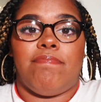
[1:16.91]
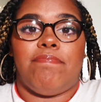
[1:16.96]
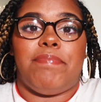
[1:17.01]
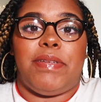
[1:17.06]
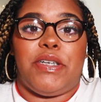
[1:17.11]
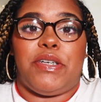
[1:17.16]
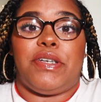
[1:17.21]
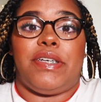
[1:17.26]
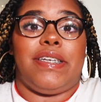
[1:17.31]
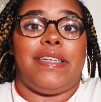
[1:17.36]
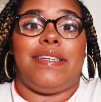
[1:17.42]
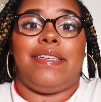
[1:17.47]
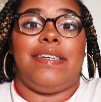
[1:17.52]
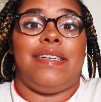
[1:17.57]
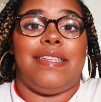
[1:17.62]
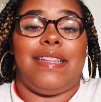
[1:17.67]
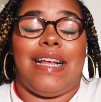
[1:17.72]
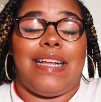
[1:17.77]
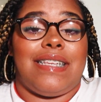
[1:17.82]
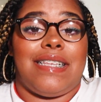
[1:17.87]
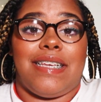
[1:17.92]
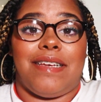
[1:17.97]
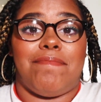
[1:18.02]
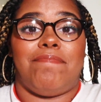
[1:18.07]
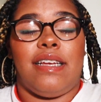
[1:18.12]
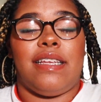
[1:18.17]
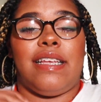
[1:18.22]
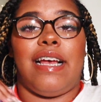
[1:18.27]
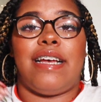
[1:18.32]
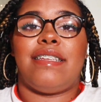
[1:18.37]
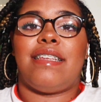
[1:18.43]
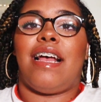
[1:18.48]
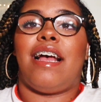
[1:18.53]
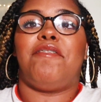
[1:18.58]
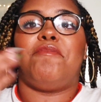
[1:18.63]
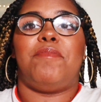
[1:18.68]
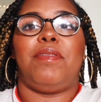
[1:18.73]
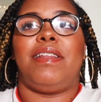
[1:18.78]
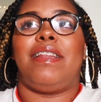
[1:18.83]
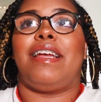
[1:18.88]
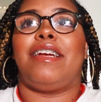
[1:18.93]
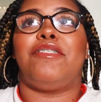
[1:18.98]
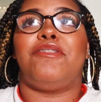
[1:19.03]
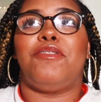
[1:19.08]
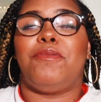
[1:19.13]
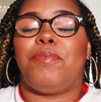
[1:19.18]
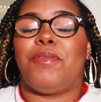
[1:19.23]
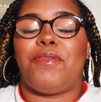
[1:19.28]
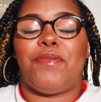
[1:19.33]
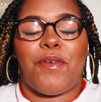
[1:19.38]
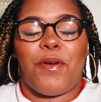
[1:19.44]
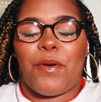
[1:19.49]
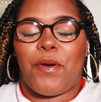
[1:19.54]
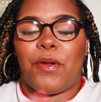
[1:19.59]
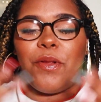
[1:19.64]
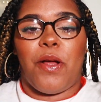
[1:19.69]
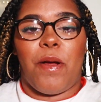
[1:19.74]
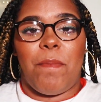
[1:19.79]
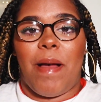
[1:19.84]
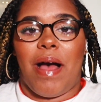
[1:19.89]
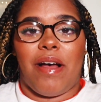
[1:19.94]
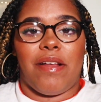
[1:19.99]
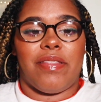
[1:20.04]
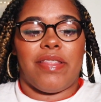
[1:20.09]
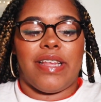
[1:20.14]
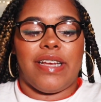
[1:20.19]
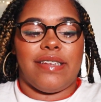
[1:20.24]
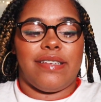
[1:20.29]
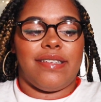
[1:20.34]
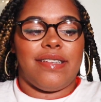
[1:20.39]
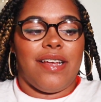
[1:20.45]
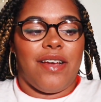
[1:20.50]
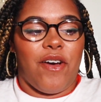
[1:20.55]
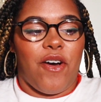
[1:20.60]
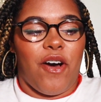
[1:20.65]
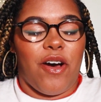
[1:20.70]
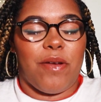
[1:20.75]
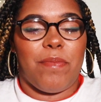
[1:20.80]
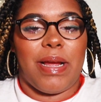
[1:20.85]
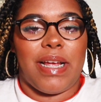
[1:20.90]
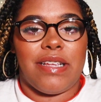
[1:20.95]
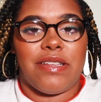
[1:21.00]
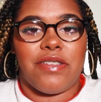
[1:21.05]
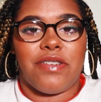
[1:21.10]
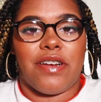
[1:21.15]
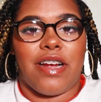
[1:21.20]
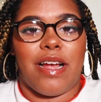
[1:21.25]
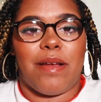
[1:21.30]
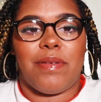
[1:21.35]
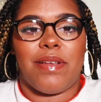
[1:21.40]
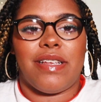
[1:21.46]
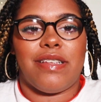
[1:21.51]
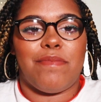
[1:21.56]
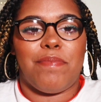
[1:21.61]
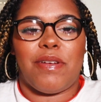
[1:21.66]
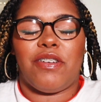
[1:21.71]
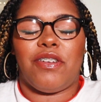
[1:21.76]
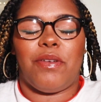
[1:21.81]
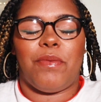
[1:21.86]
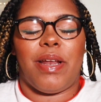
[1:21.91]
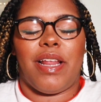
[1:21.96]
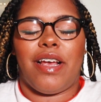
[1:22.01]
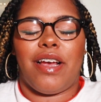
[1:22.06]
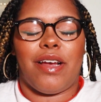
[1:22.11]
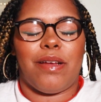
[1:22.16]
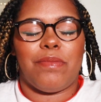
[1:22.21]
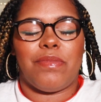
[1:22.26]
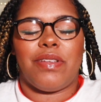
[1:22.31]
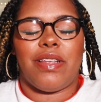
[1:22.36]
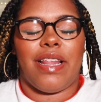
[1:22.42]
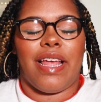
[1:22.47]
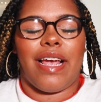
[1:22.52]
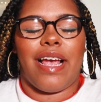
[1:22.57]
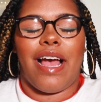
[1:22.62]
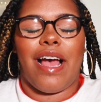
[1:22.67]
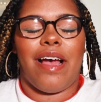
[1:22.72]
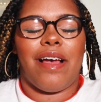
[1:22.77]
Period. That's it. Yes, I have been super vocal about this on my Instagram, especially when it comes to